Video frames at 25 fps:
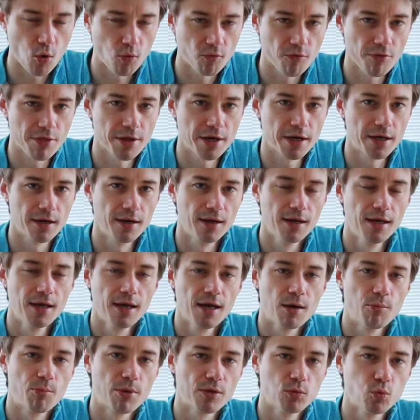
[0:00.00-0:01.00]
over there.
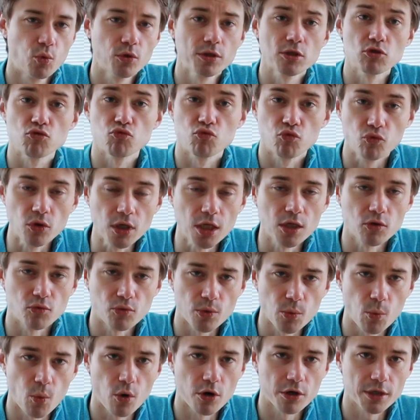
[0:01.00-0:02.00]
But what is really
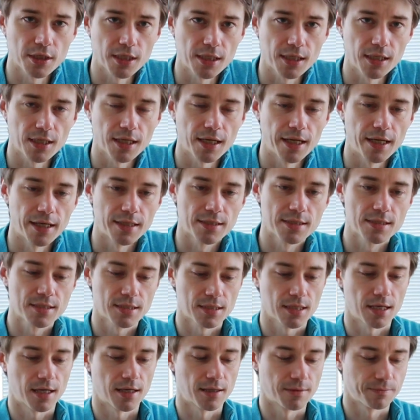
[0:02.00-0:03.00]
rewarding
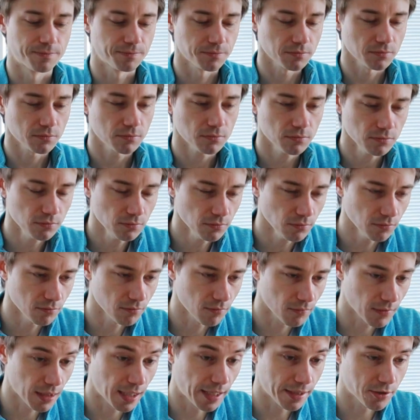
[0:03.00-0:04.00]
is
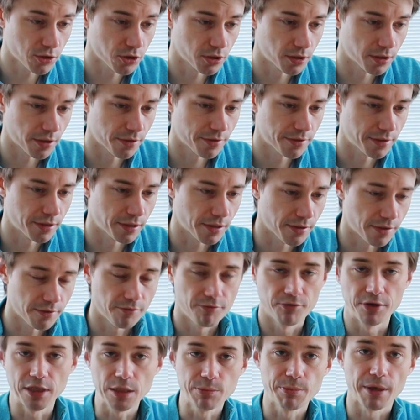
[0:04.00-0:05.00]
actually the
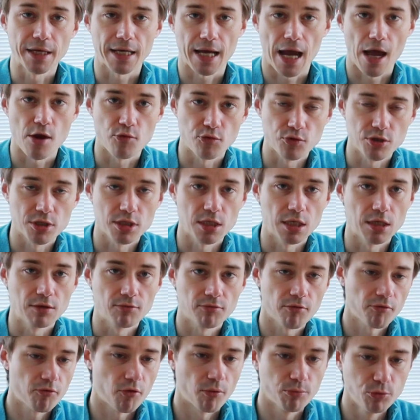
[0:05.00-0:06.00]
feedback I
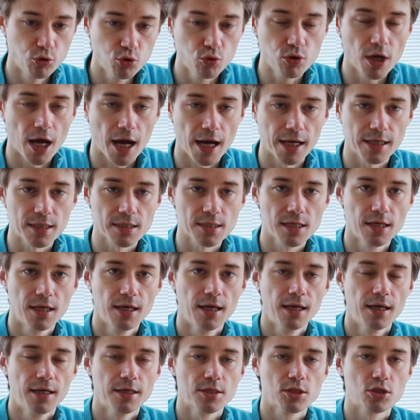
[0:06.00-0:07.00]
receive from you guys.
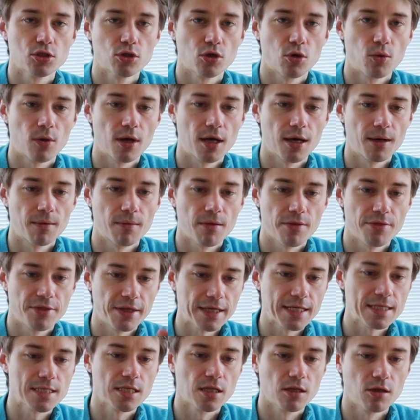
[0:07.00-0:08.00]
So
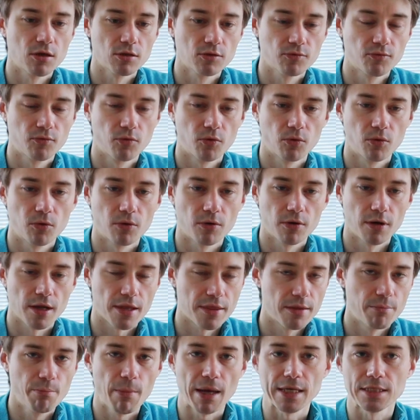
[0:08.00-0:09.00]
thanks a lot for
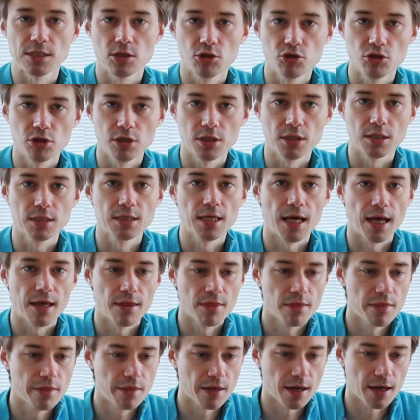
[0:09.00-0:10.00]
the messages
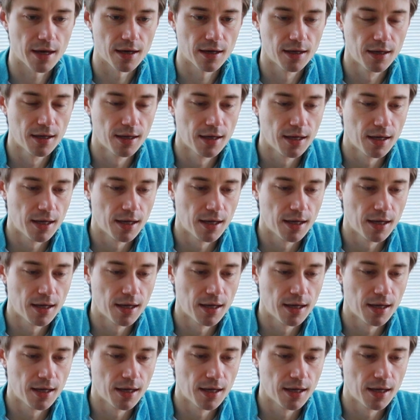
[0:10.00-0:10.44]
and the